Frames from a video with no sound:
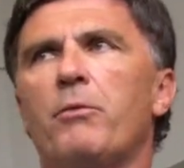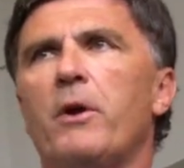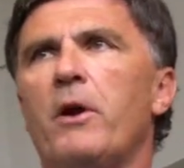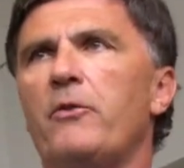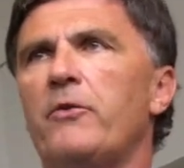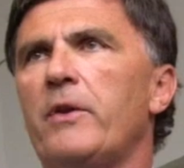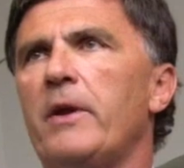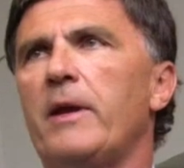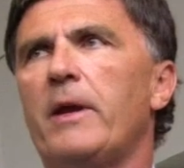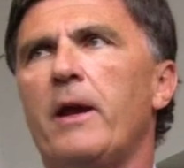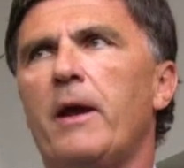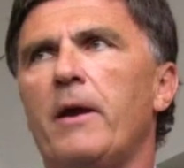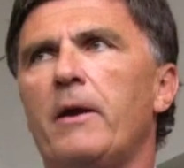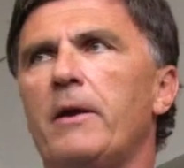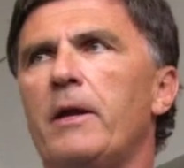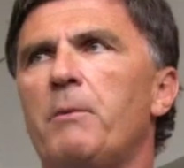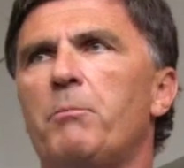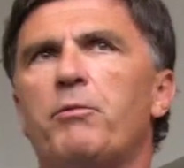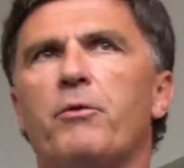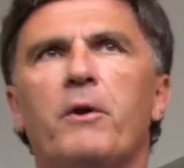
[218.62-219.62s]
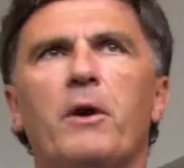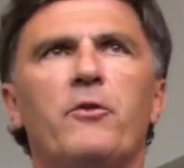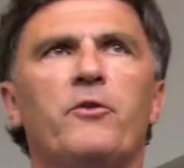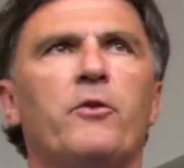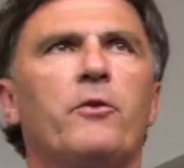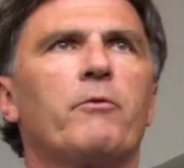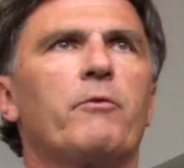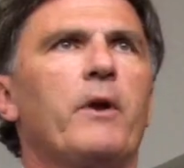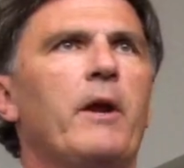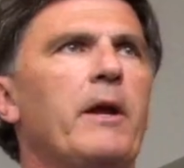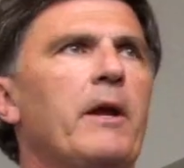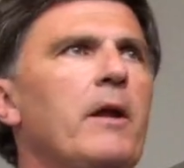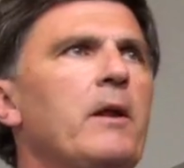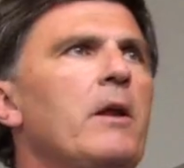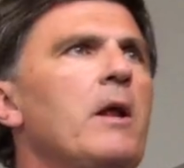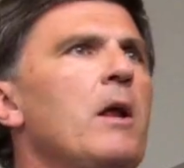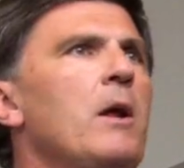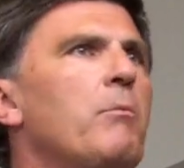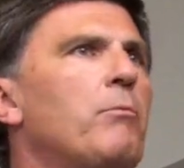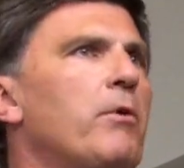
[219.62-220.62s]
President Kennedy, President
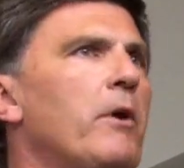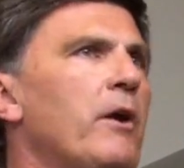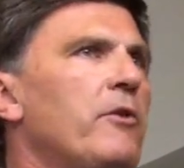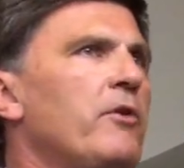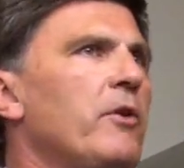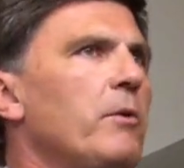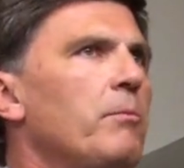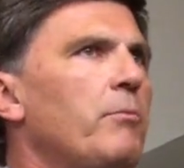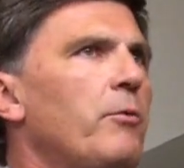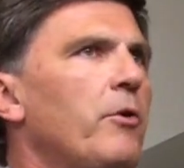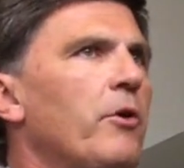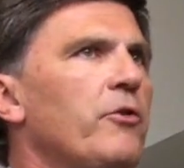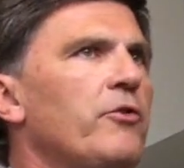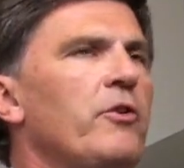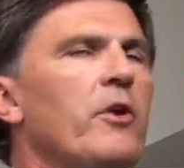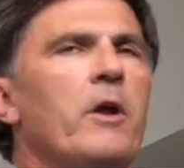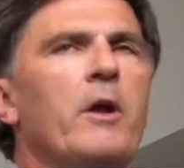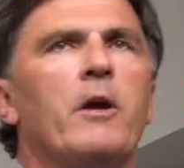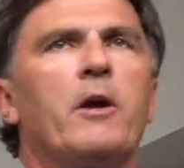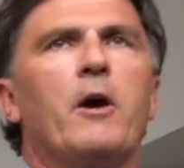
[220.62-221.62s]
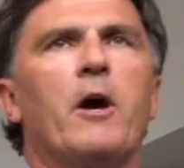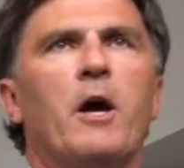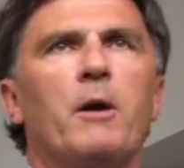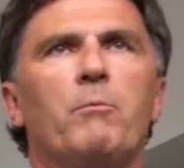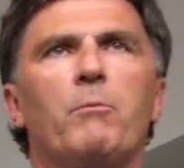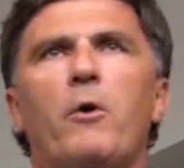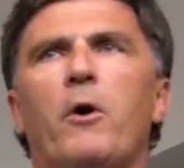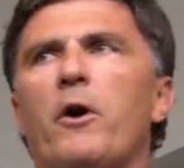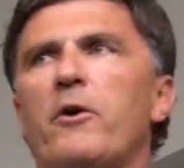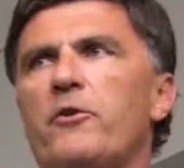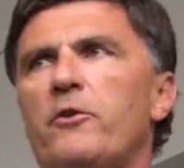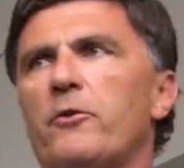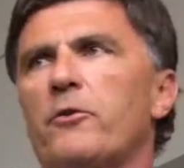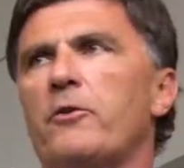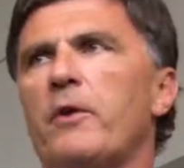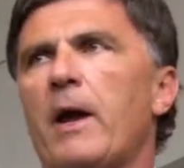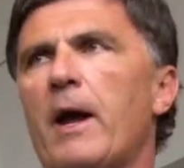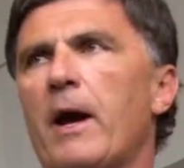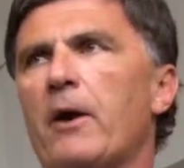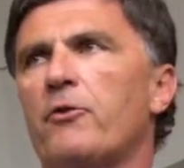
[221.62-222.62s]
Reagan, President Bush cut
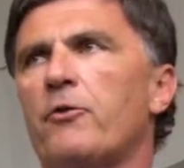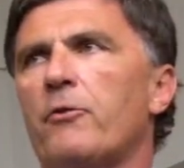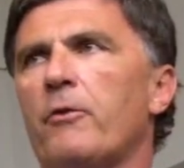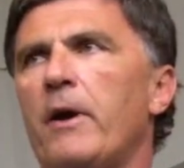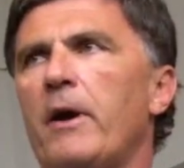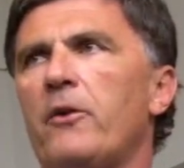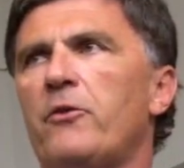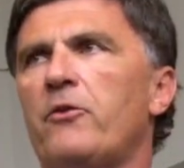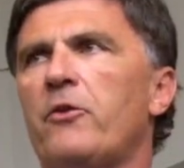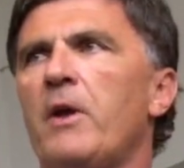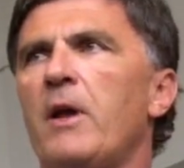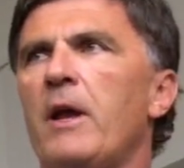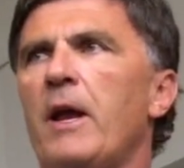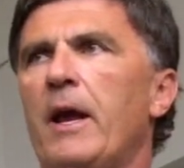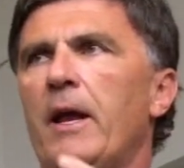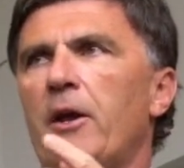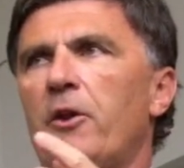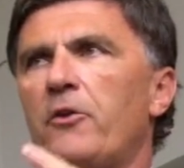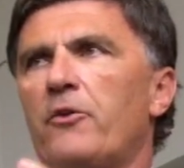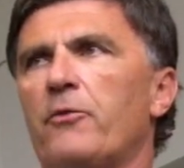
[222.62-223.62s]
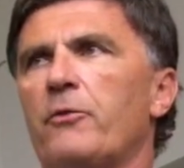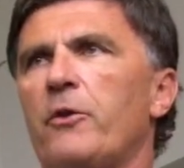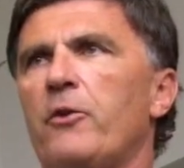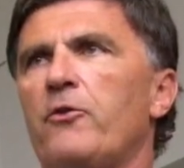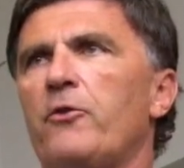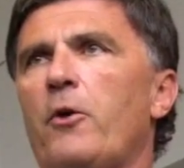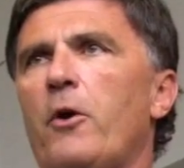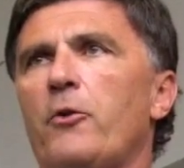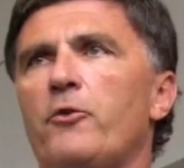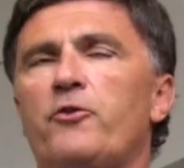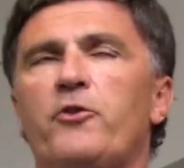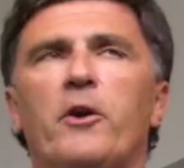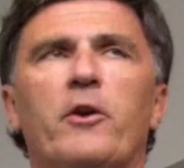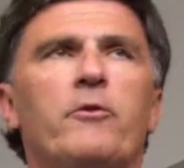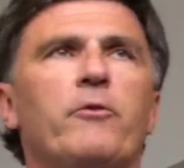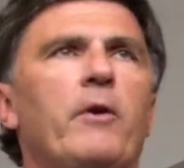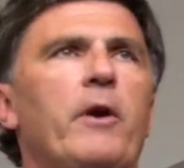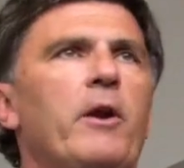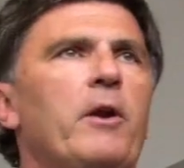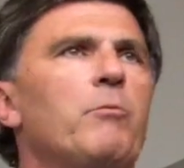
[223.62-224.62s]
marginal tax rates and as a result
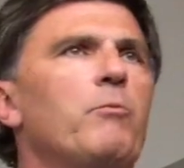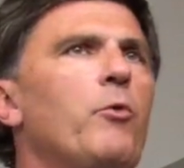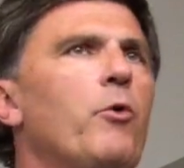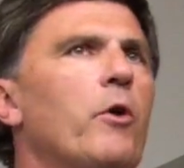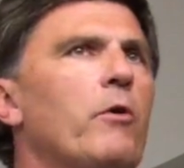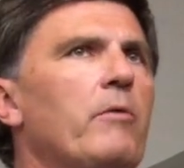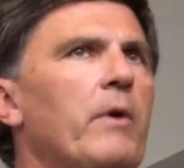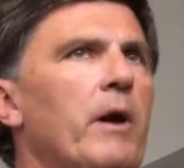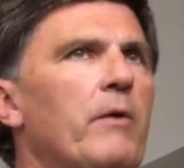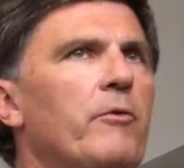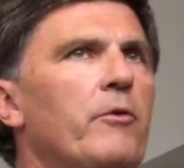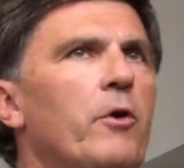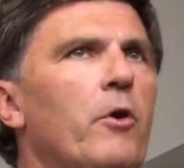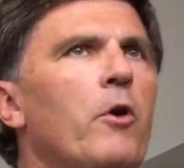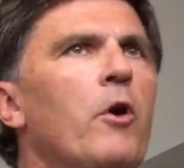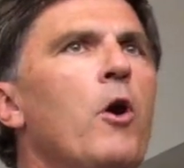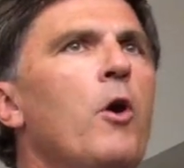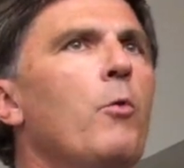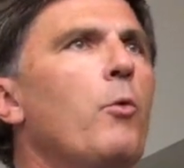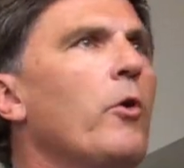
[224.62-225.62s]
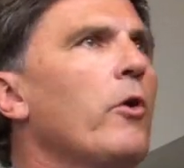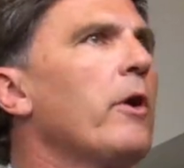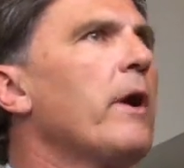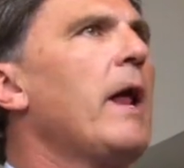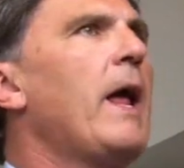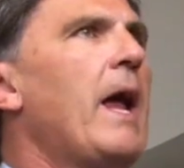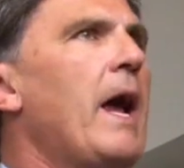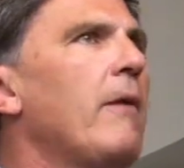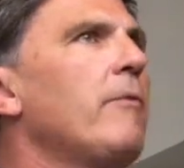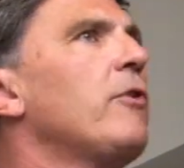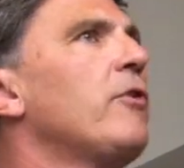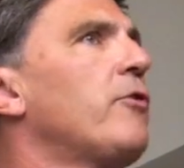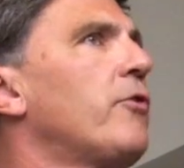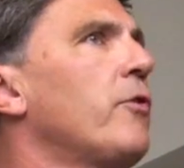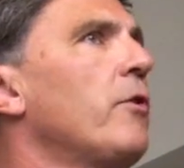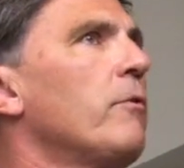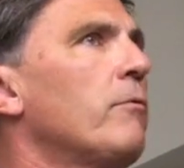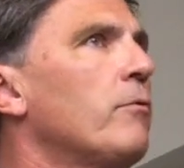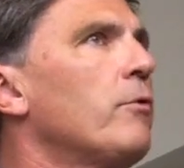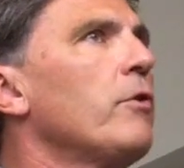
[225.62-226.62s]
generated more revenue. We're going to have
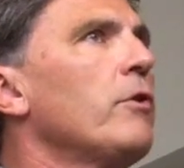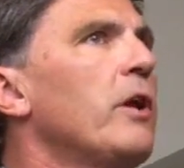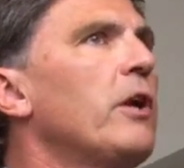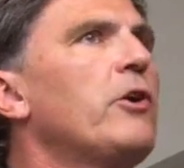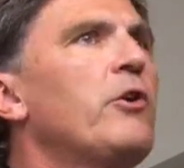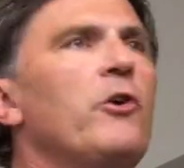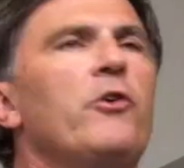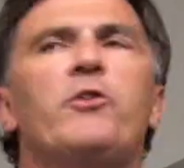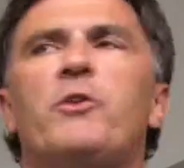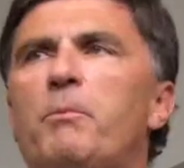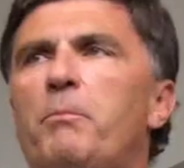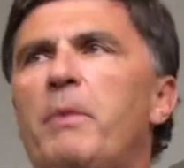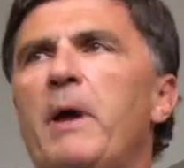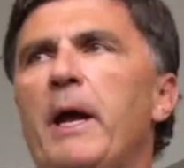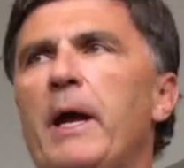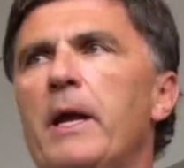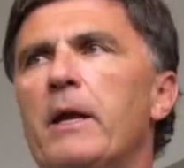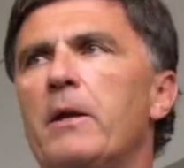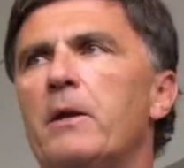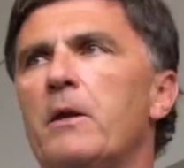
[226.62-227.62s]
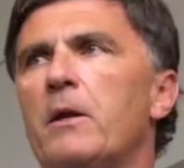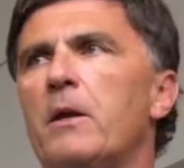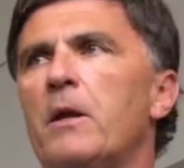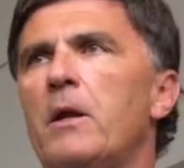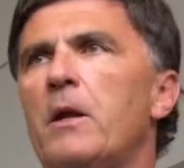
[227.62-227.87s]
this really good debate,